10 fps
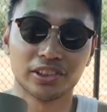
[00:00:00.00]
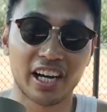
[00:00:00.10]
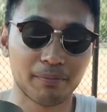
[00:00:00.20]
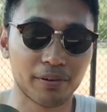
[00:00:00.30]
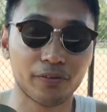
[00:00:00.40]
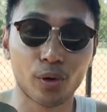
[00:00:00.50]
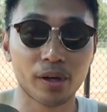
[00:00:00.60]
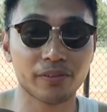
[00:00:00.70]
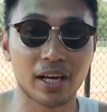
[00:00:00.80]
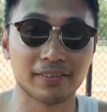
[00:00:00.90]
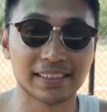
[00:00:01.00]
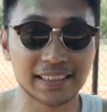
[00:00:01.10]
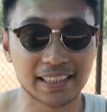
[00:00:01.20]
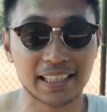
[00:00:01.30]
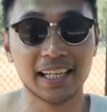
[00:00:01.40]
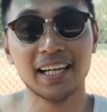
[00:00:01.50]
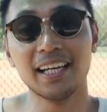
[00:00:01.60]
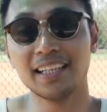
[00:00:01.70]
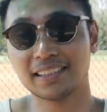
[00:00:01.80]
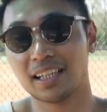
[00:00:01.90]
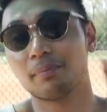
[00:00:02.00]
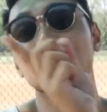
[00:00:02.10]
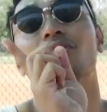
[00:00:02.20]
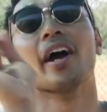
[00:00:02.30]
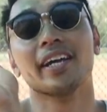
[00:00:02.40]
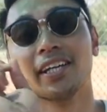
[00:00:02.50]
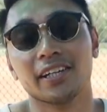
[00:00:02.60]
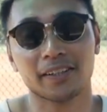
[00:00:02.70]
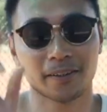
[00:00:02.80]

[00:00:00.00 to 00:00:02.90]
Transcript: drive before if you haven't seen it it's gonna be right here.